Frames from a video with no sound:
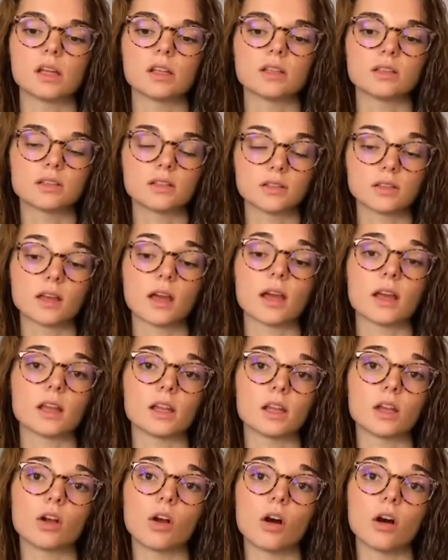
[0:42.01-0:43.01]

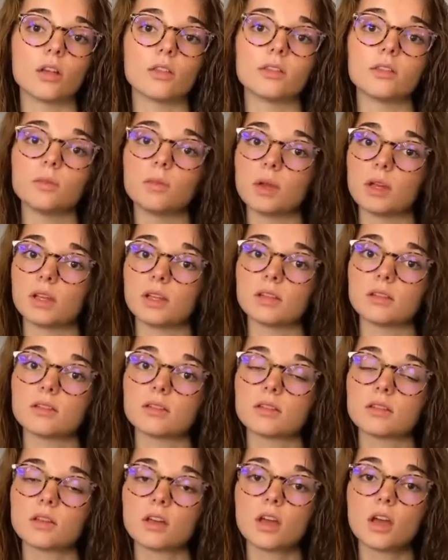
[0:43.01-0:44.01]
society called the
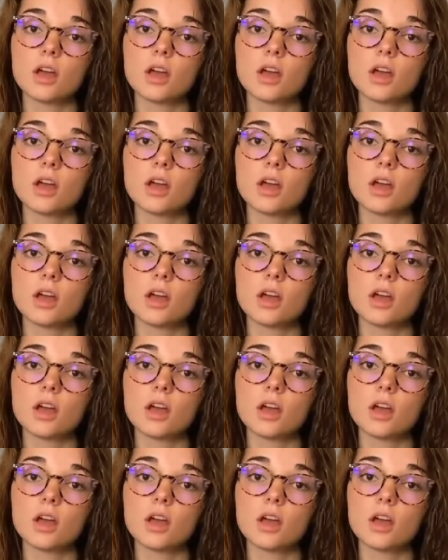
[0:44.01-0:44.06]
Maidens.